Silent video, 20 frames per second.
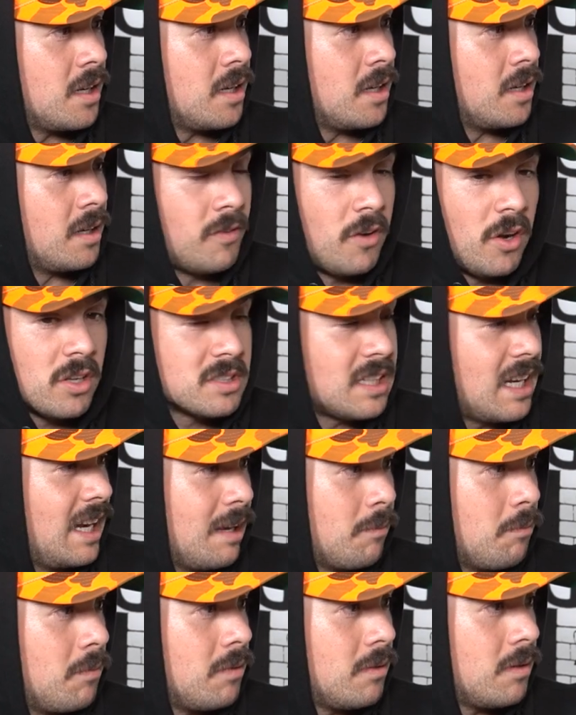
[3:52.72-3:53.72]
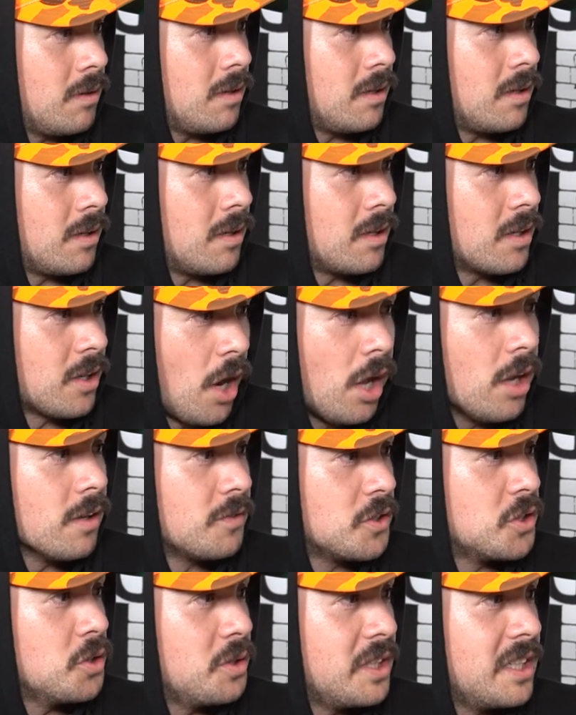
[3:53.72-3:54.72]
...of all time. Correct. Call
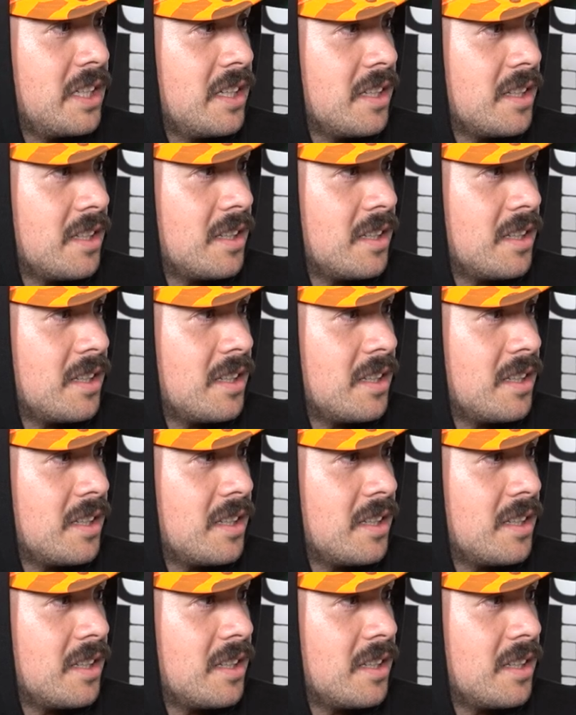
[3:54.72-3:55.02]
of Duty